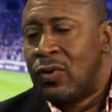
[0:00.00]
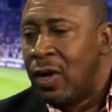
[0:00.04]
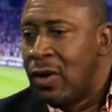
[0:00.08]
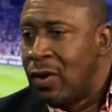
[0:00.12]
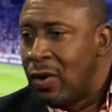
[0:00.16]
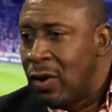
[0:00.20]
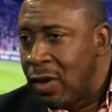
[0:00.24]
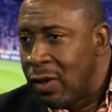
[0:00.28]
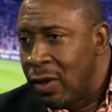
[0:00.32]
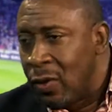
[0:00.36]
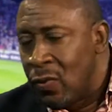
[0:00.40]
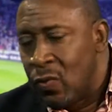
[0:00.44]

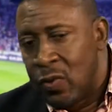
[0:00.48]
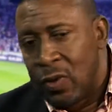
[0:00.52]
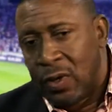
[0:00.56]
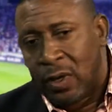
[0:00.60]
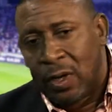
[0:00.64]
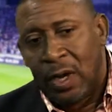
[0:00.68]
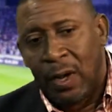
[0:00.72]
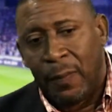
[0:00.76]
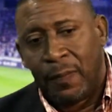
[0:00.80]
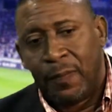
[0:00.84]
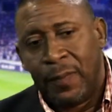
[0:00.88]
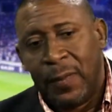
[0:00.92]
another World
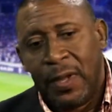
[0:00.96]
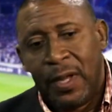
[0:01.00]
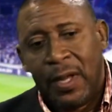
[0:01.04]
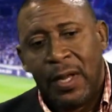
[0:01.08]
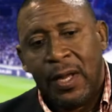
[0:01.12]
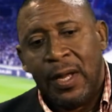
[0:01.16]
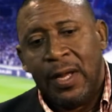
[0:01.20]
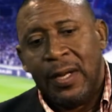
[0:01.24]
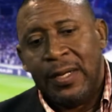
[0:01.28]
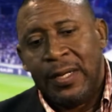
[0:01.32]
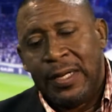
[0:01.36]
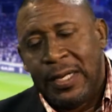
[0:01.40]
Cup.
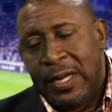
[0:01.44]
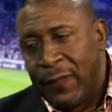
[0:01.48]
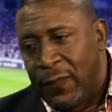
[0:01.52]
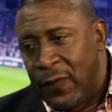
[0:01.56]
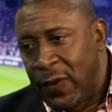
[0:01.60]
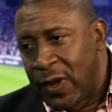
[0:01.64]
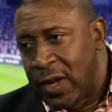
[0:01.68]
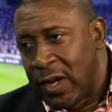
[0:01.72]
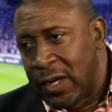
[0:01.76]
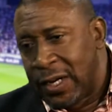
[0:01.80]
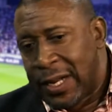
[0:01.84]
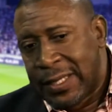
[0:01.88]

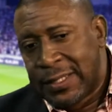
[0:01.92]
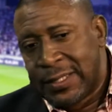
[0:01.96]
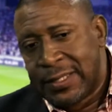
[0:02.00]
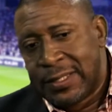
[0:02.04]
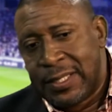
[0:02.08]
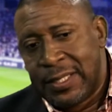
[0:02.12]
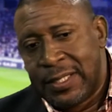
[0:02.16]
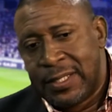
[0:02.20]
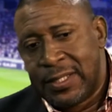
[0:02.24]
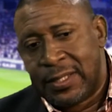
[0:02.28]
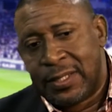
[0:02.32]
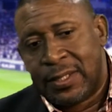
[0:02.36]
Difficult as it
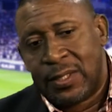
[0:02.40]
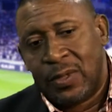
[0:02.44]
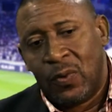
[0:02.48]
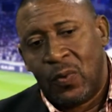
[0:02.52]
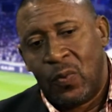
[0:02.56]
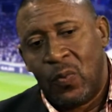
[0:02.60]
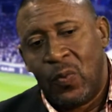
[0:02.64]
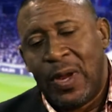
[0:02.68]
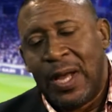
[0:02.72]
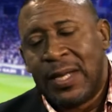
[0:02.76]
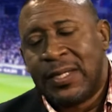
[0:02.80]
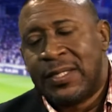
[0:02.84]
is,
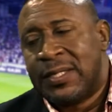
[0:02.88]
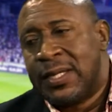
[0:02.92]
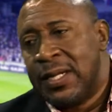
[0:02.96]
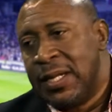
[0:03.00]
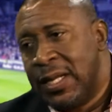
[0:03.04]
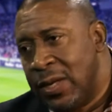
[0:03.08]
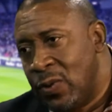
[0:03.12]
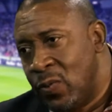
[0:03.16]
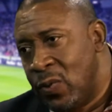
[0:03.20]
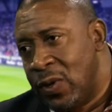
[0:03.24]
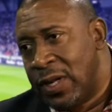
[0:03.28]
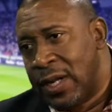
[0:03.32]
we are still
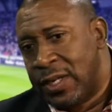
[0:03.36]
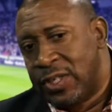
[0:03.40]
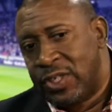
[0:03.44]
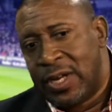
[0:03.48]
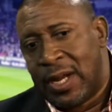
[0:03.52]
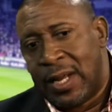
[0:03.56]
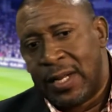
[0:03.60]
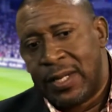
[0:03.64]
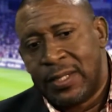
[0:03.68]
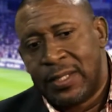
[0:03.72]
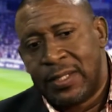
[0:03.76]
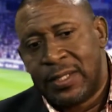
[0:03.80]
in with a
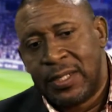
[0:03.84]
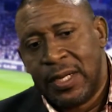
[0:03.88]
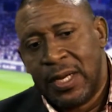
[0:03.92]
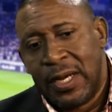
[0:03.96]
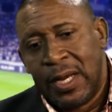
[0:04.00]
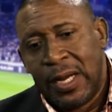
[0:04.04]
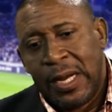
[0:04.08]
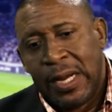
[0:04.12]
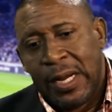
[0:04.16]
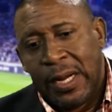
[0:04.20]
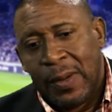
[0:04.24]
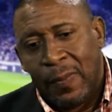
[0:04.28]
chance.
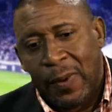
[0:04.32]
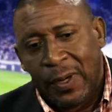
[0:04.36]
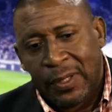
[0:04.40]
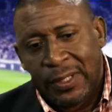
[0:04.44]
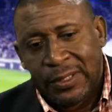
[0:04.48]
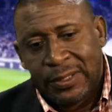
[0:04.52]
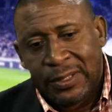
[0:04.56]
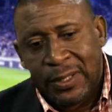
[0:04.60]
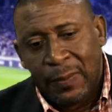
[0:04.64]
But it's